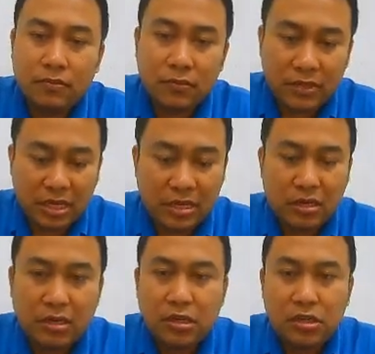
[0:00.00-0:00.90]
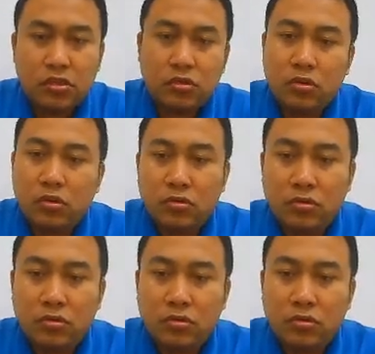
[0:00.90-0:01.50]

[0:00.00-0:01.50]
Okay, so